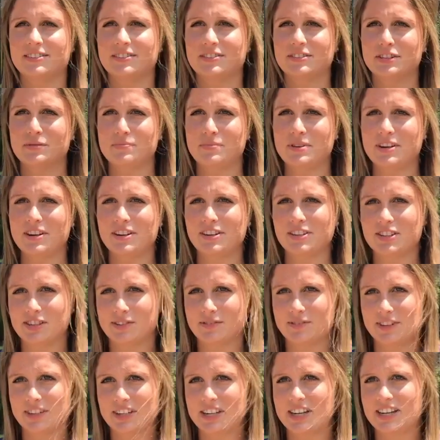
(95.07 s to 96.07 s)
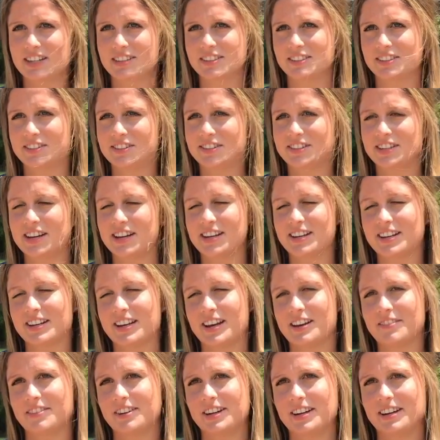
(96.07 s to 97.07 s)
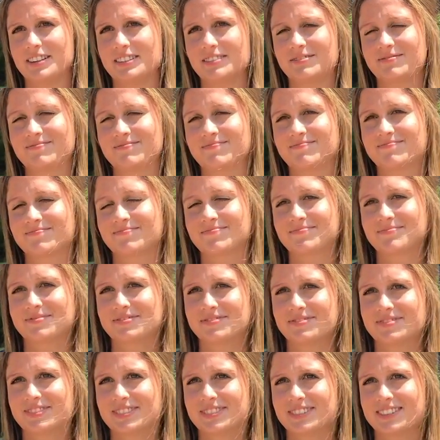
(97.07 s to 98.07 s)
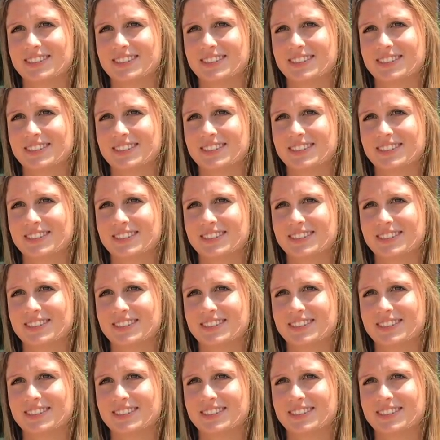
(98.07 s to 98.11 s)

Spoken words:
on the beach and relax all day, every day.